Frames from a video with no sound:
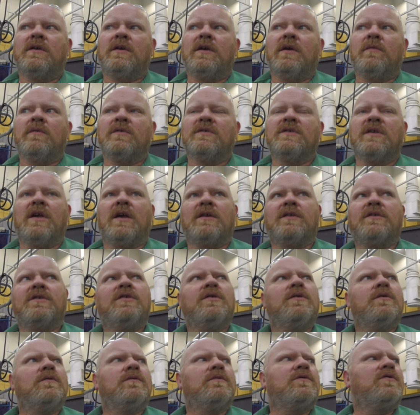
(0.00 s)
It was like
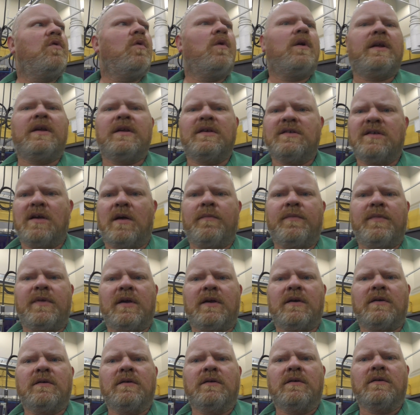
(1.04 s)
2:20
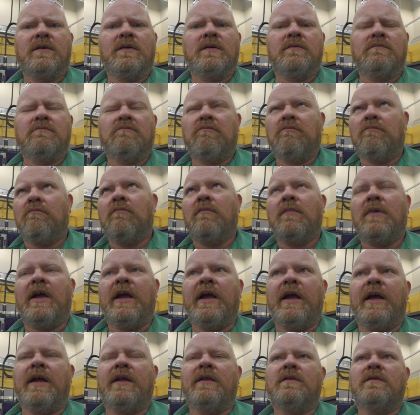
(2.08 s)
something,
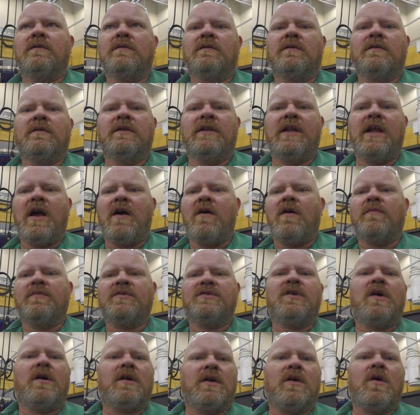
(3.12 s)
and now I'm
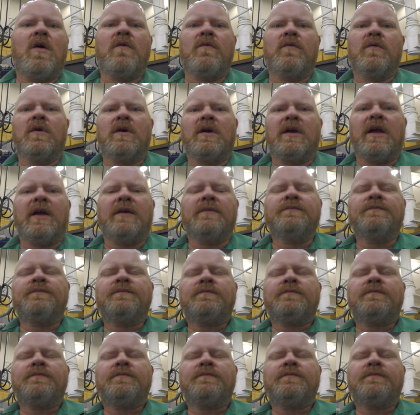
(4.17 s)
starting over again.